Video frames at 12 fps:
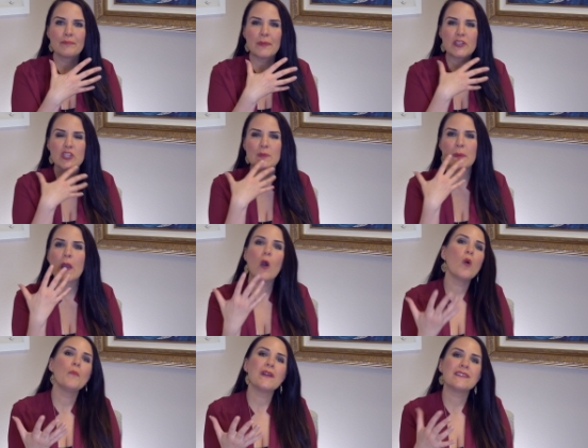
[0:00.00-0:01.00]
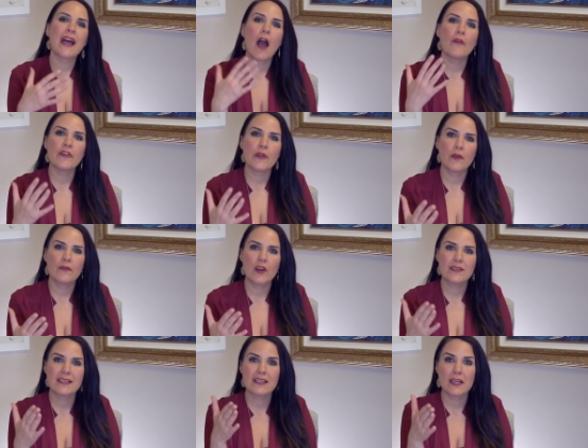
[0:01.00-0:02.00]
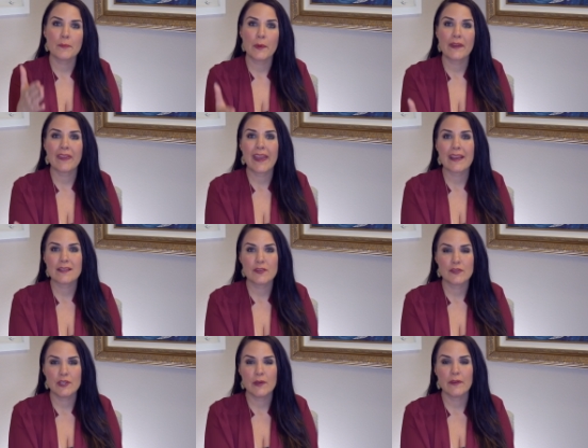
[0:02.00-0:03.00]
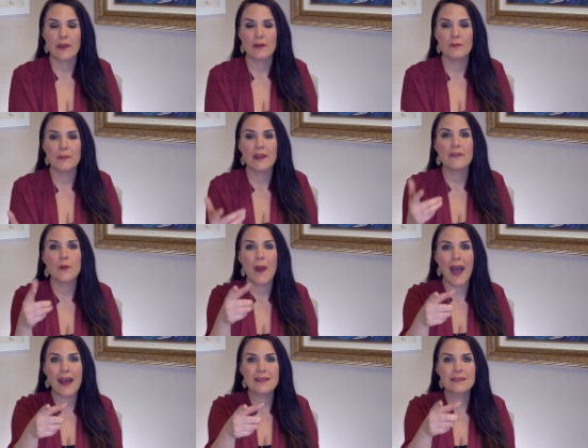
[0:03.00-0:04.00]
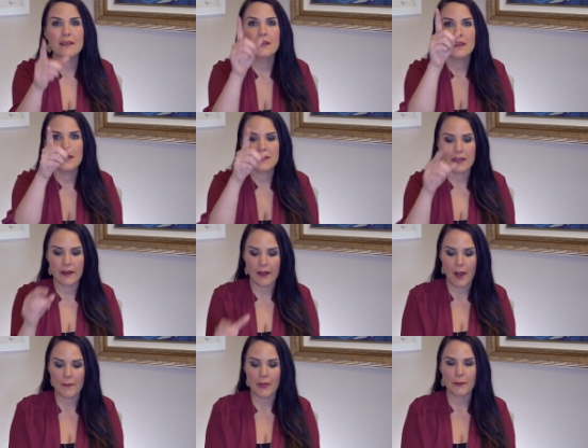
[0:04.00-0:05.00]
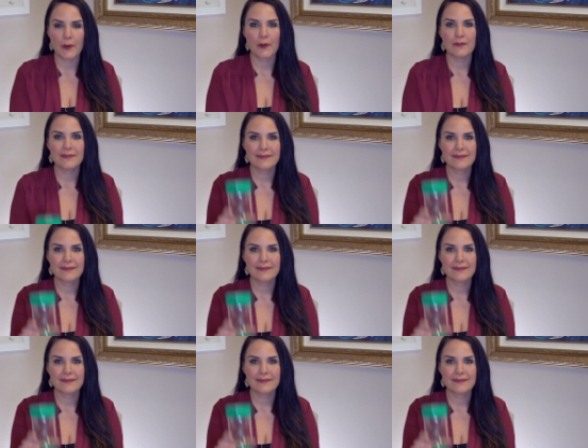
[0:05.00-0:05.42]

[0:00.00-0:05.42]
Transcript: But just be open to how the universe is going to bring the answer to you. But if you ask, it's going to come through.